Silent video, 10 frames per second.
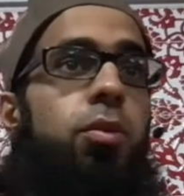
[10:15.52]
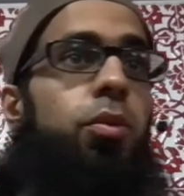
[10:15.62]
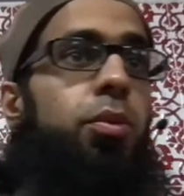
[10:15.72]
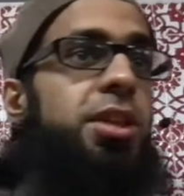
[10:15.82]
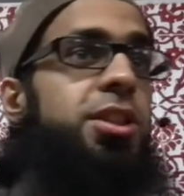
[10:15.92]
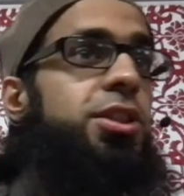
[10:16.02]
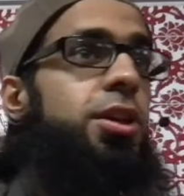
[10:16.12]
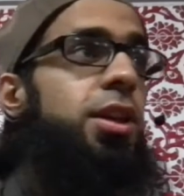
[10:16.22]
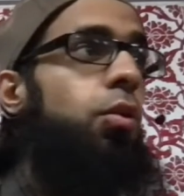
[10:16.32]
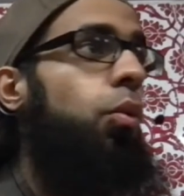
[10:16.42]

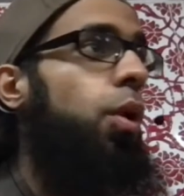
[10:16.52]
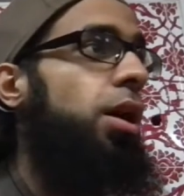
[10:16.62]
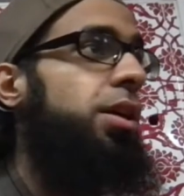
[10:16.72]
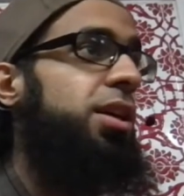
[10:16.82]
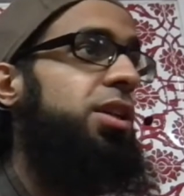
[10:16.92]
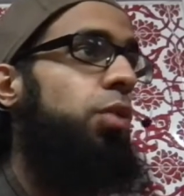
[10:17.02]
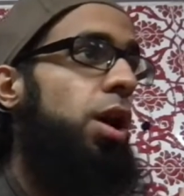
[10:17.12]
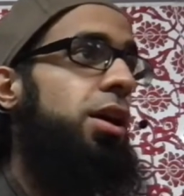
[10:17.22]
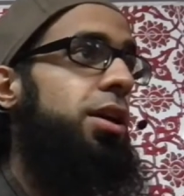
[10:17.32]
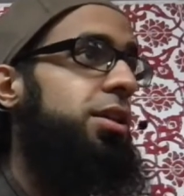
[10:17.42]
necessarily walk to, because
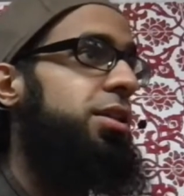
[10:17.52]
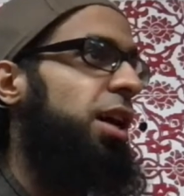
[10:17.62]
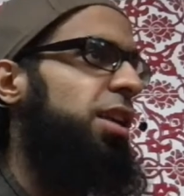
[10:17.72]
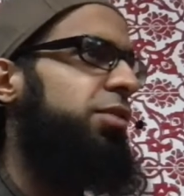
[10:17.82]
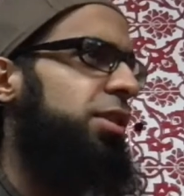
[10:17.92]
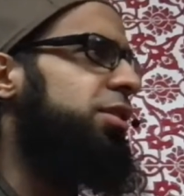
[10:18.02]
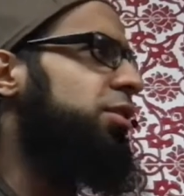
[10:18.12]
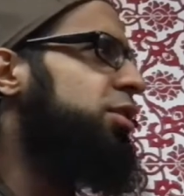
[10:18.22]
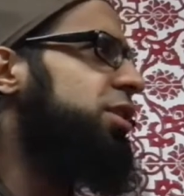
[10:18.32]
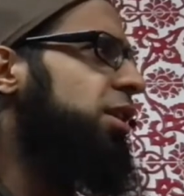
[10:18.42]
walking is kind of,
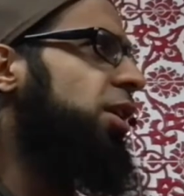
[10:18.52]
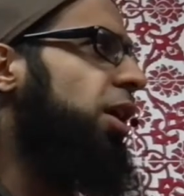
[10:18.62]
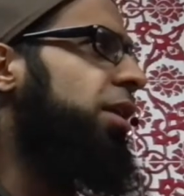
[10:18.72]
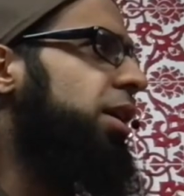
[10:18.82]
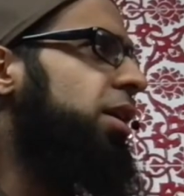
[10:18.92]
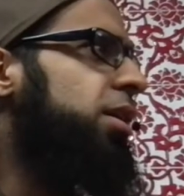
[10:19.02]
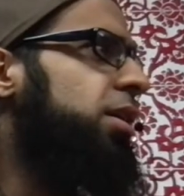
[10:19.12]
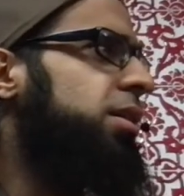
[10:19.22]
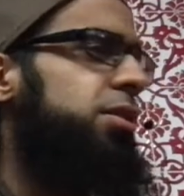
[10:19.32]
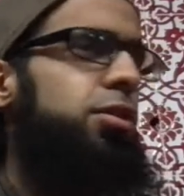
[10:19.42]
it's a little hard, huh?
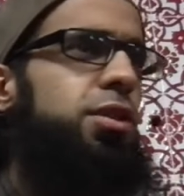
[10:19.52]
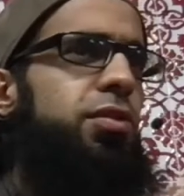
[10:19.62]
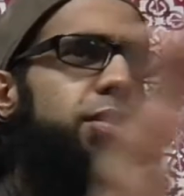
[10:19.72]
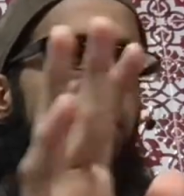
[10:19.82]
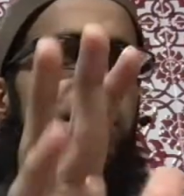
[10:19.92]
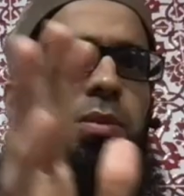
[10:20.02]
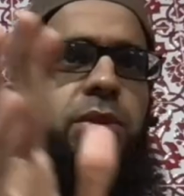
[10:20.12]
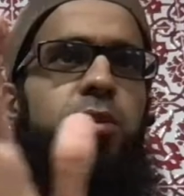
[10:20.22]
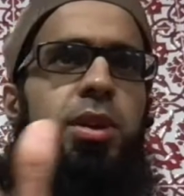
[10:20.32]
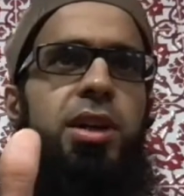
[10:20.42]
Those of you, for example,
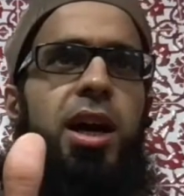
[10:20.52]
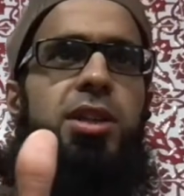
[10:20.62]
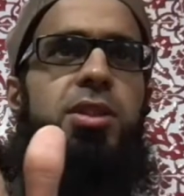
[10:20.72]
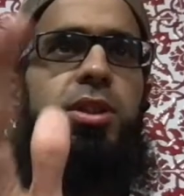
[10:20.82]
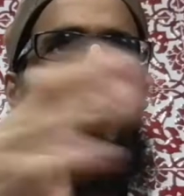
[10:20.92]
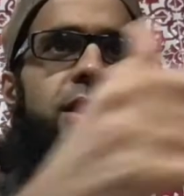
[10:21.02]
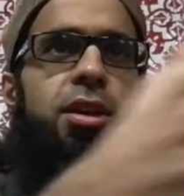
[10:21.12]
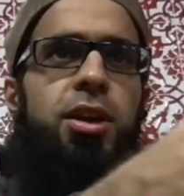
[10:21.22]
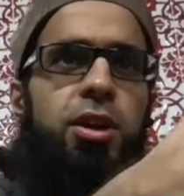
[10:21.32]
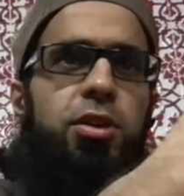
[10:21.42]
you went to Hajj,
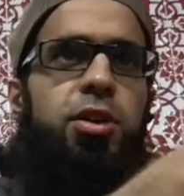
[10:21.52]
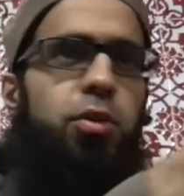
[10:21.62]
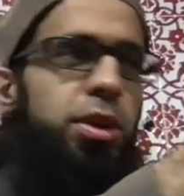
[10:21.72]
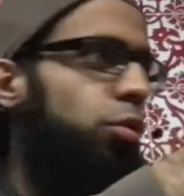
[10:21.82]
mashallah, when you